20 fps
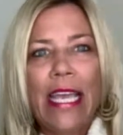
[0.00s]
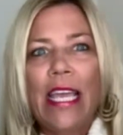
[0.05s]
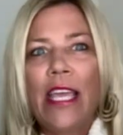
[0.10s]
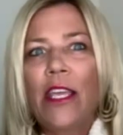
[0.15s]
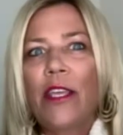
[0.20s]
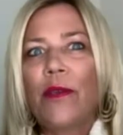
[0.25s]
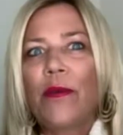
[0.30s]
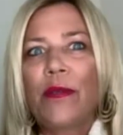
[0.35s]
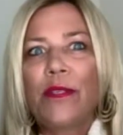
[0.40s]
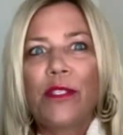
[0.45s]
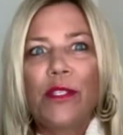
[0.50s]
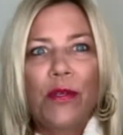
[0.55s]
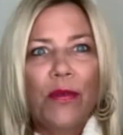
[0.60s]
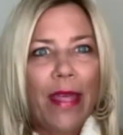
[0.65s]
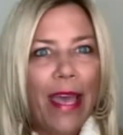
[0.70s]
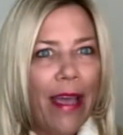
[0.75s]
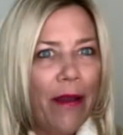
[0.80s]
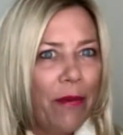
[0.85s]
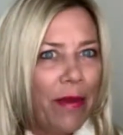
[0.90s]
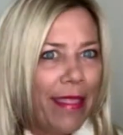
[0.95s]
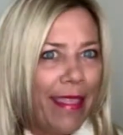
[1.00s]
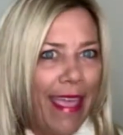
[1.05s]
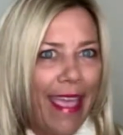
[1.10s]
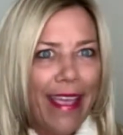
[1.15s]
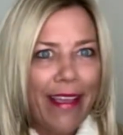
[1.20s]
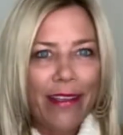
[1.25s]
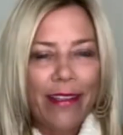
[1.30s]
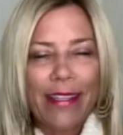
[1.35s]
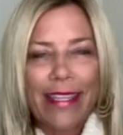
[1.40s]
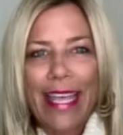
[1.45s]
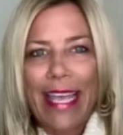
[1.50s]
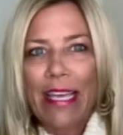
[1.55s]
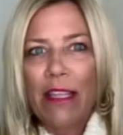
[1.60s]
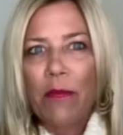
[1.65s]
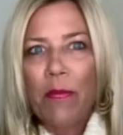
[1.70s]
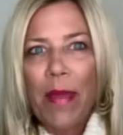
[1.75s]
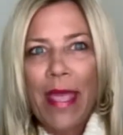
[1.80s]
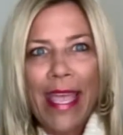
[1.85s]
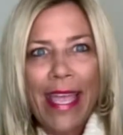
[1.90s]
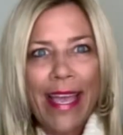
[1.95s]
You can do that with ankle length
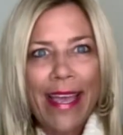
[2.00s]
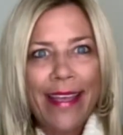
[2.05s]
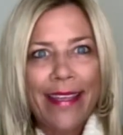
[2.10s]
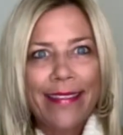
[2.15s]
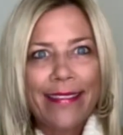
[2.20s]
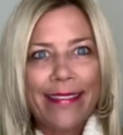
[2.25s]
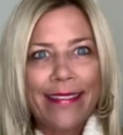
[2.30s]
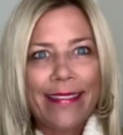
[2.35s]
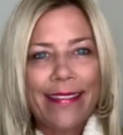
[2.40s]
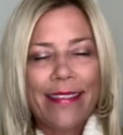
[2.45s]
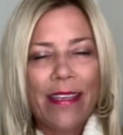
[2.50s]
pants,